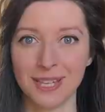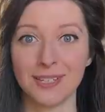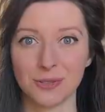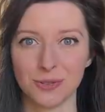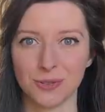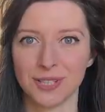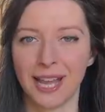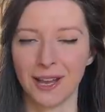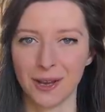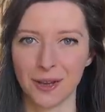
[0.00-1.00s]
indoors
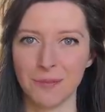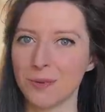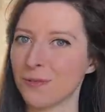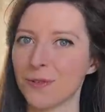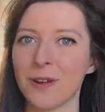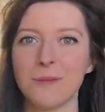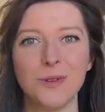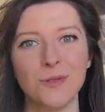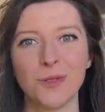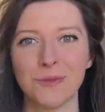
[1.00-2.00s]
at home before I
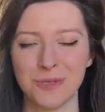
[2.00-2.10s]
move them